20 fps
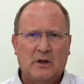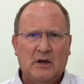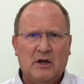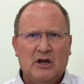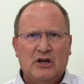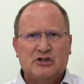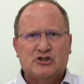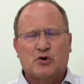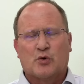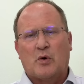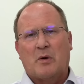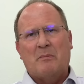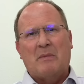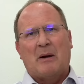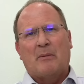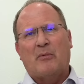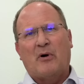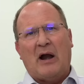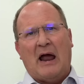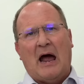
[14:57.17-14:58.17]
Do you
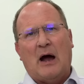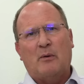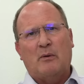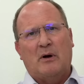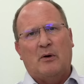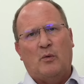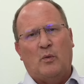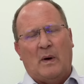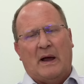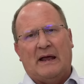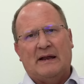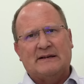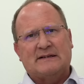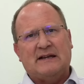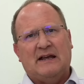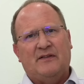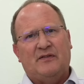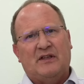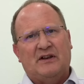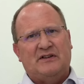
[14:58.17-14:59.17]
remember how it went
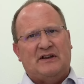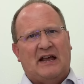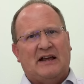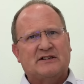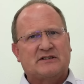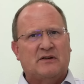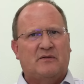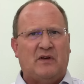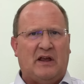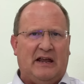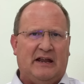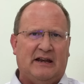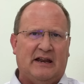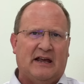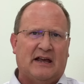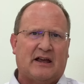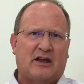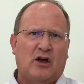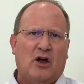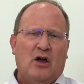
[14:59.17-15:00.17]
in the days of
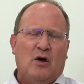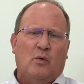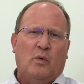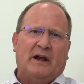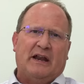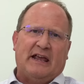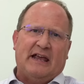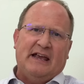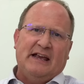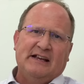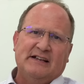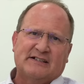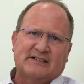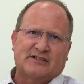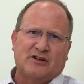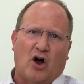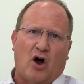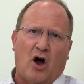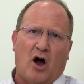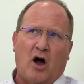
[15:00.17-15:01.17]
Enoch when he
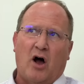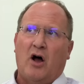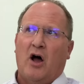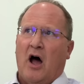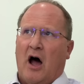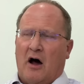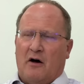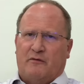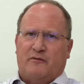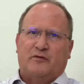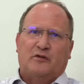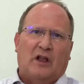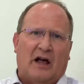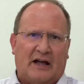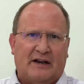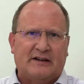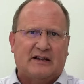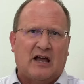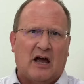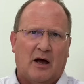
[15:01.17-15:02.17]
saw a
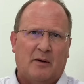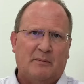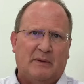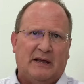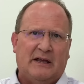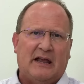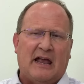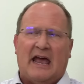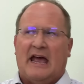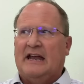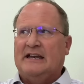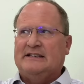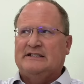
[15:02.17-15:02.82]
flood coming and